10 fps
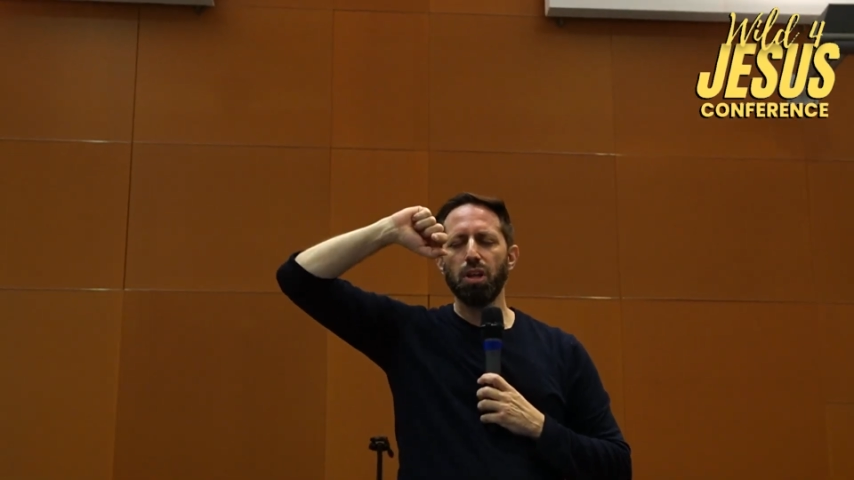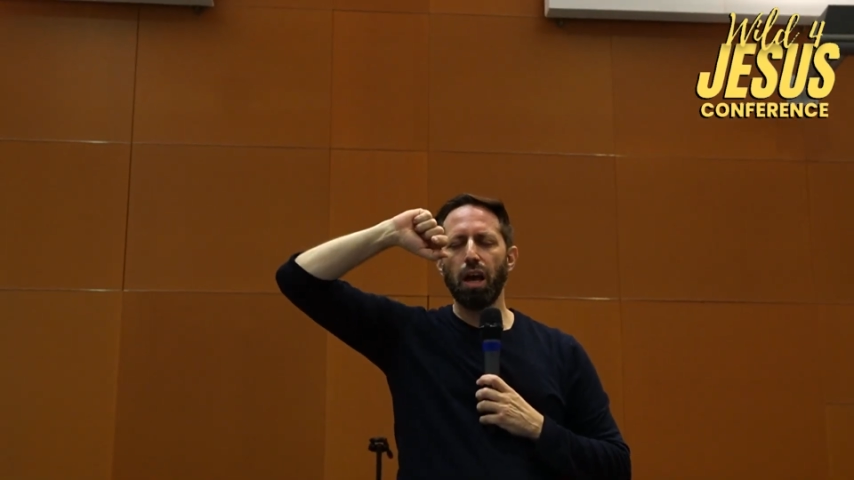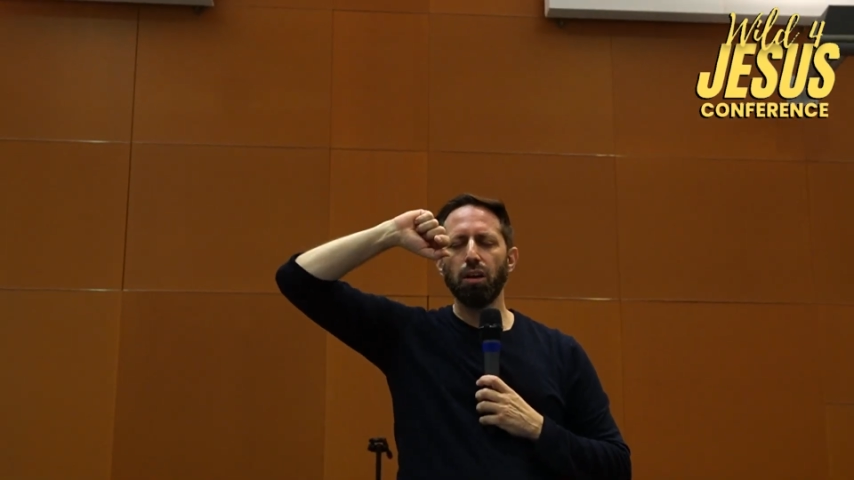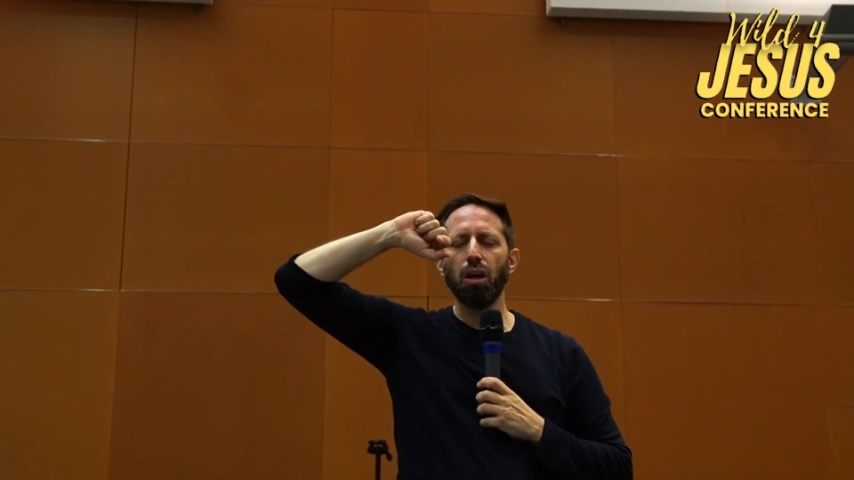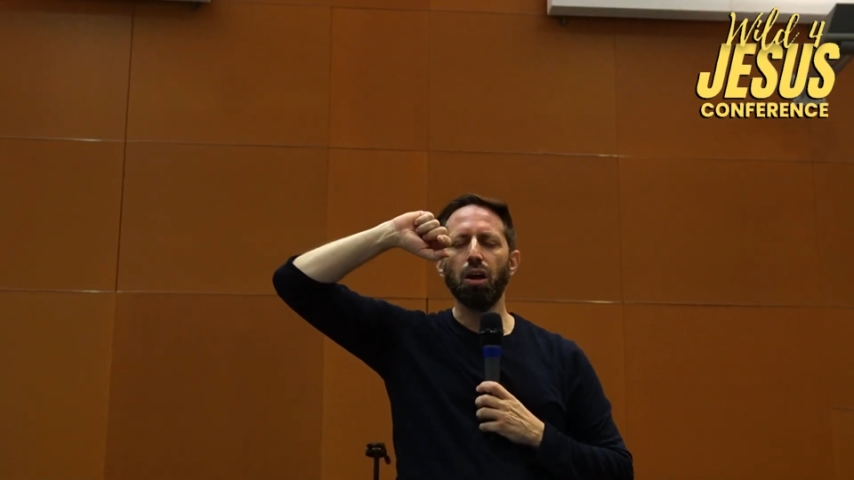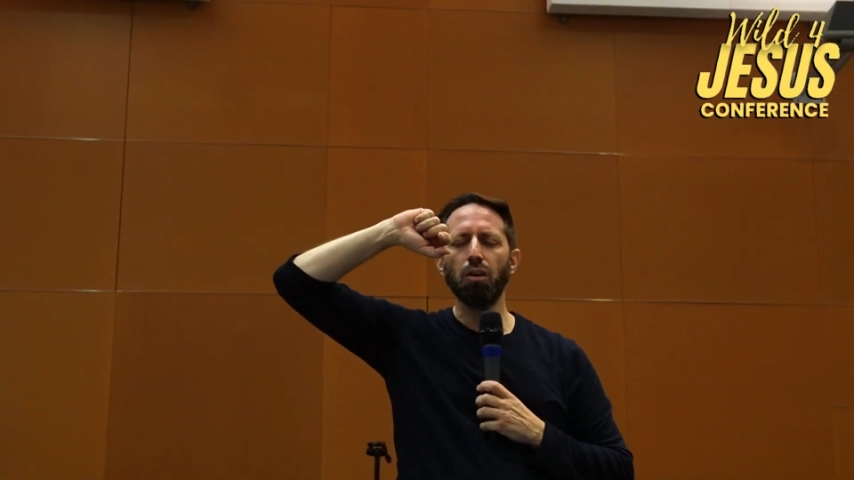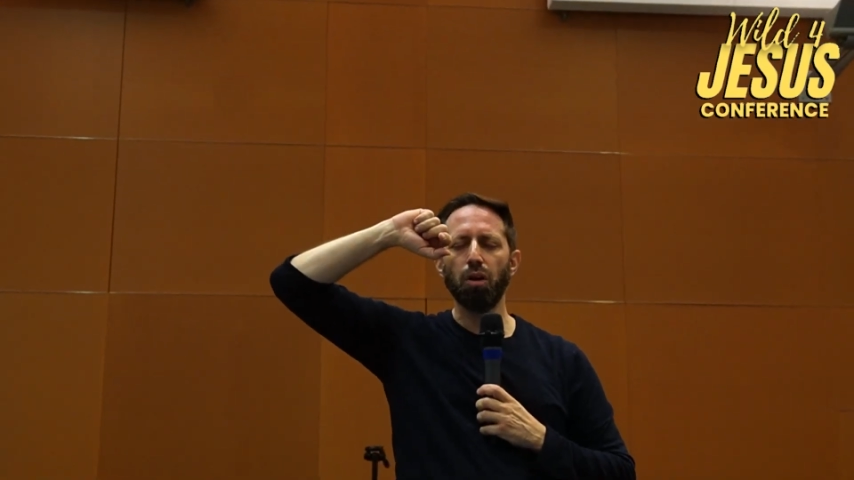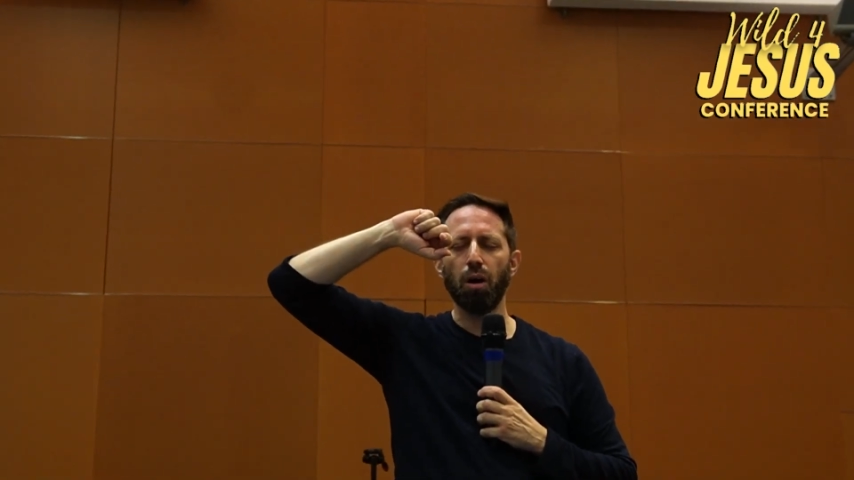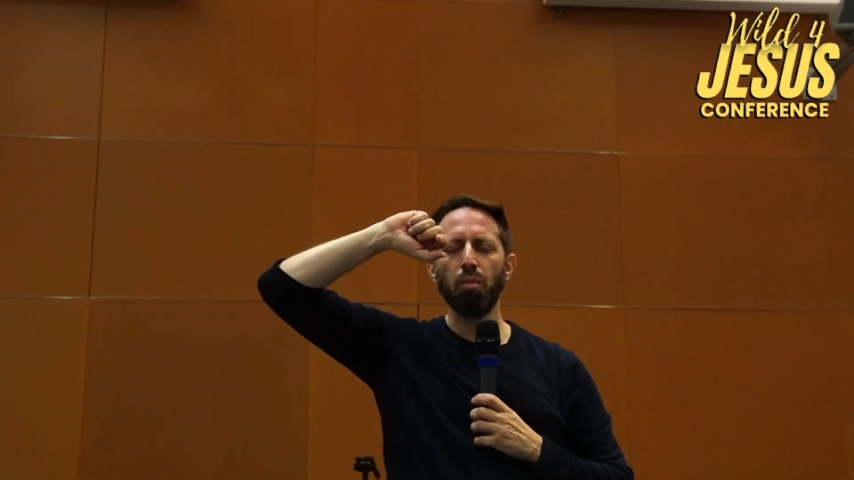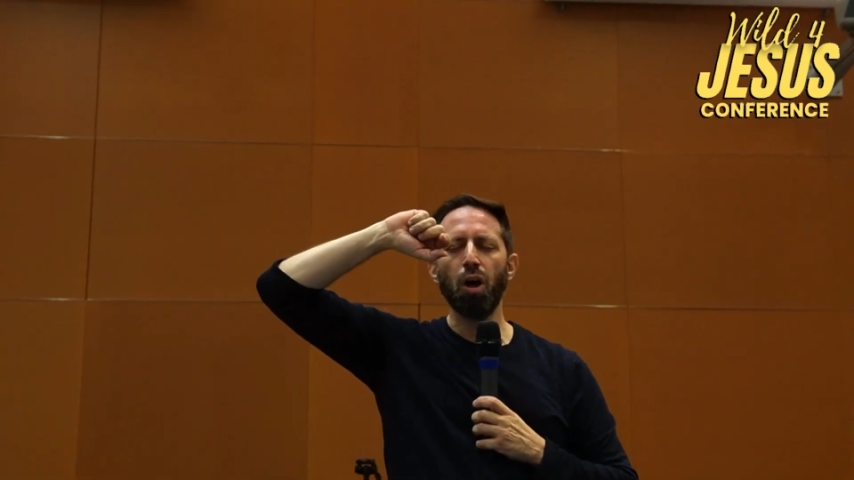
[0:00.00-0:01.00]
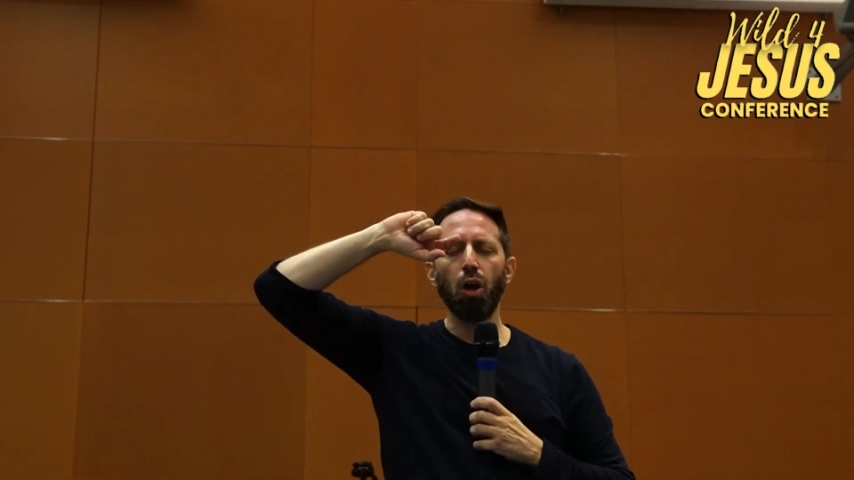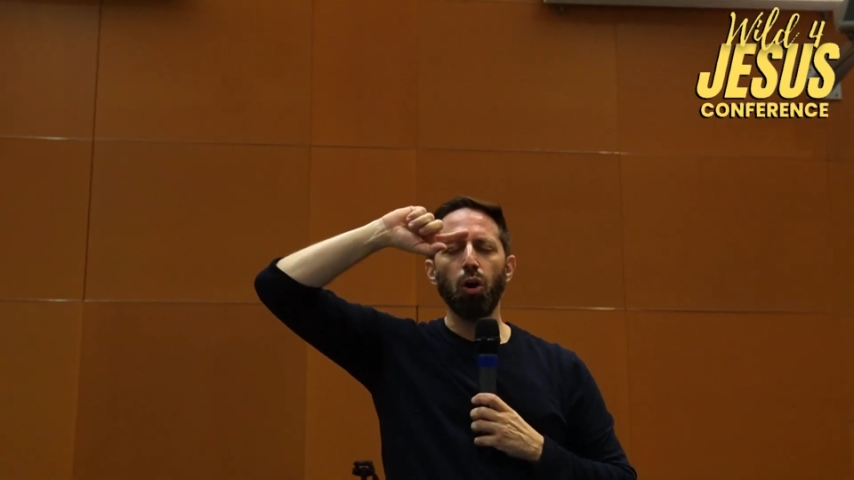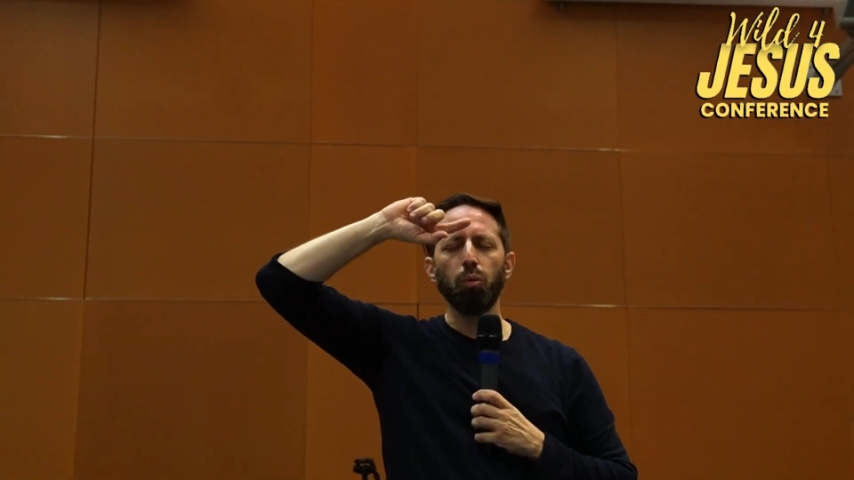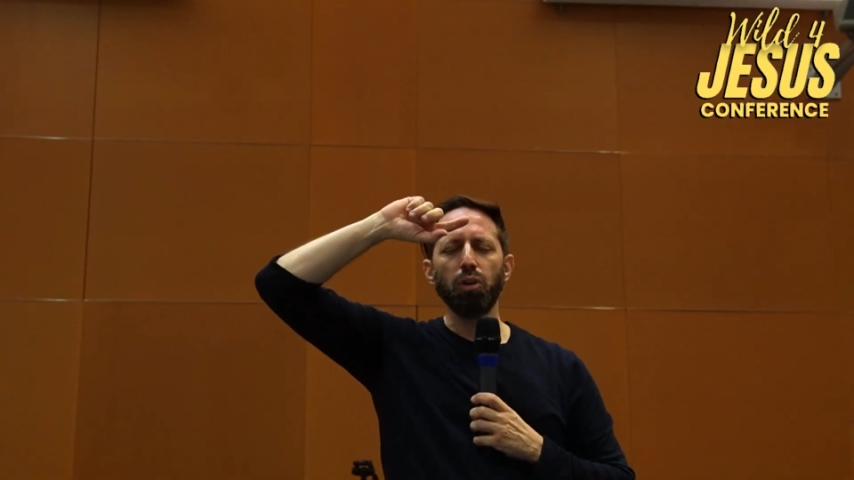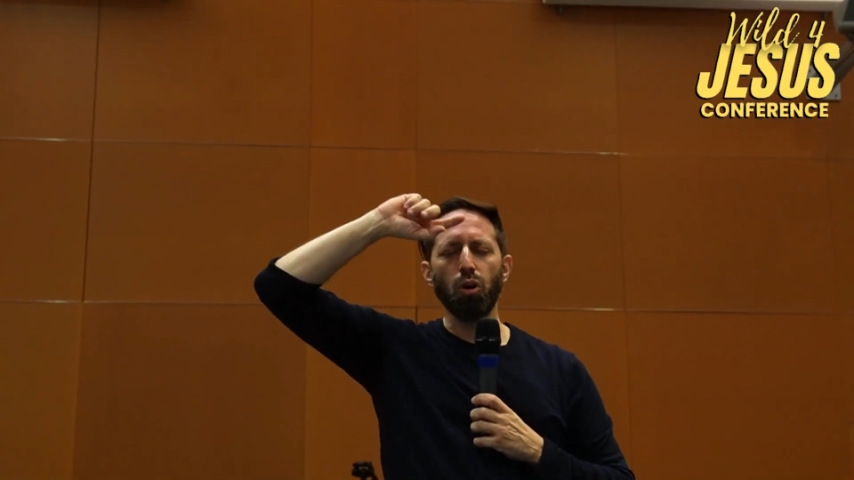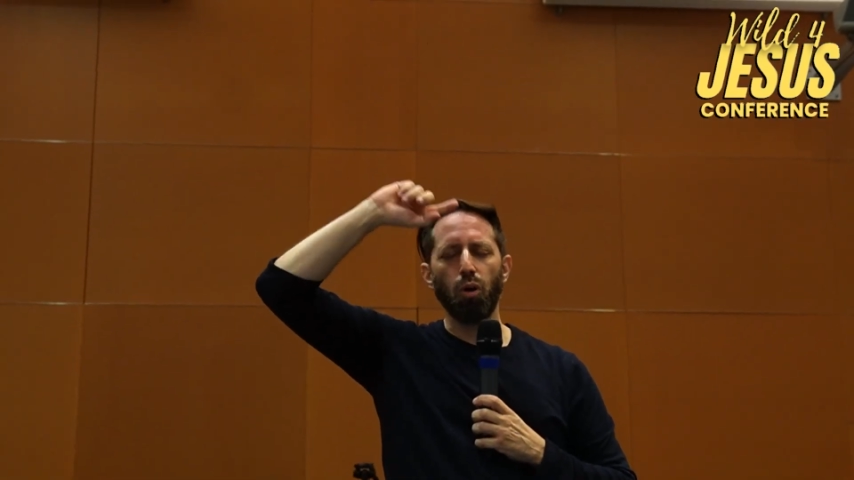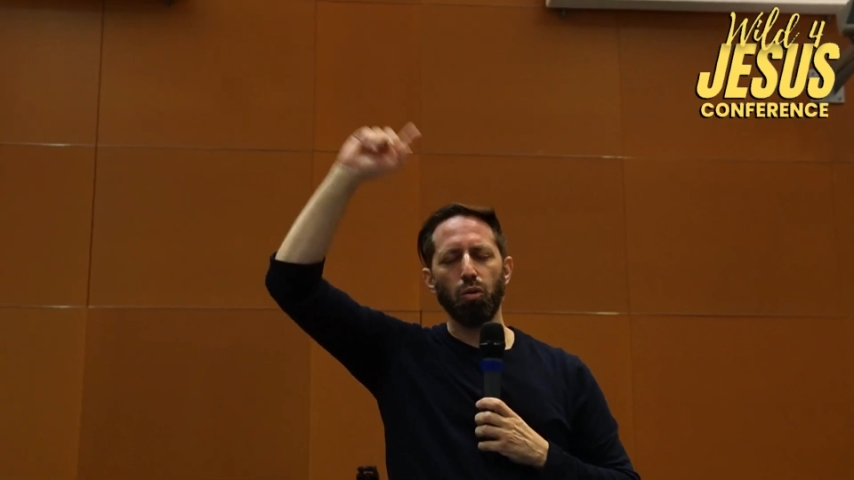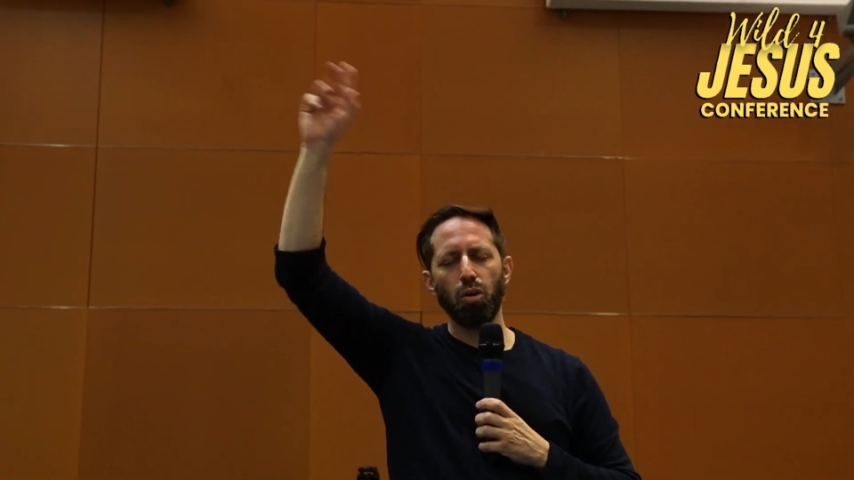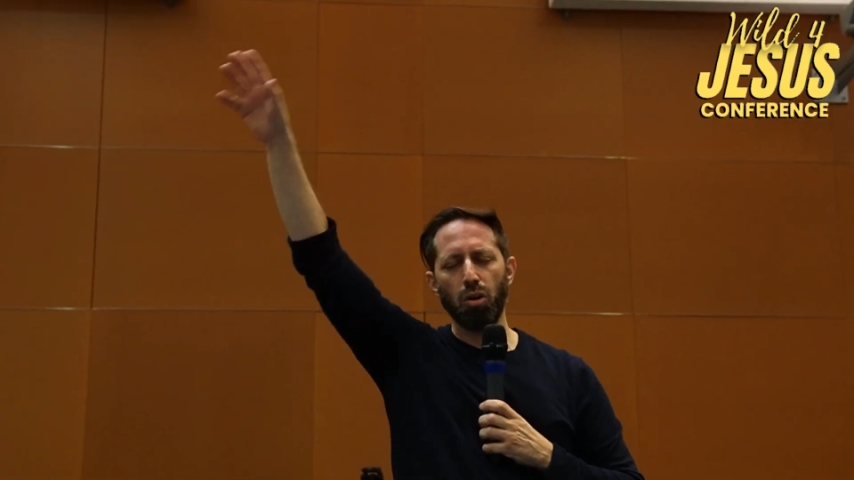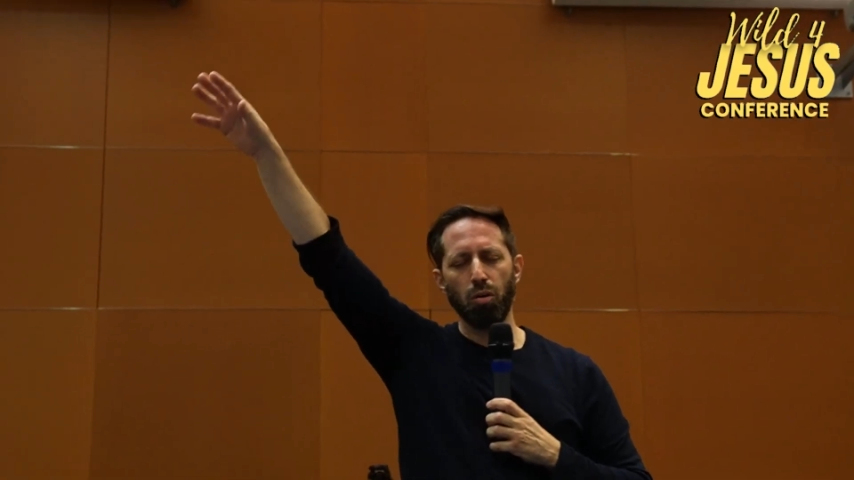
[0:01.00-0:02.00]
that we know